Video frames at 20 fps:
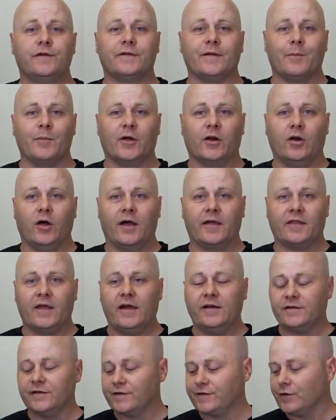something like
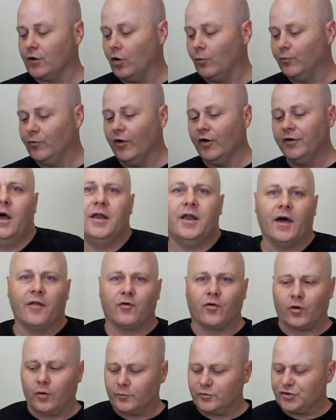that to sculpt on.
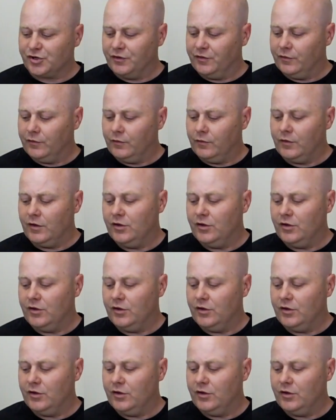Another option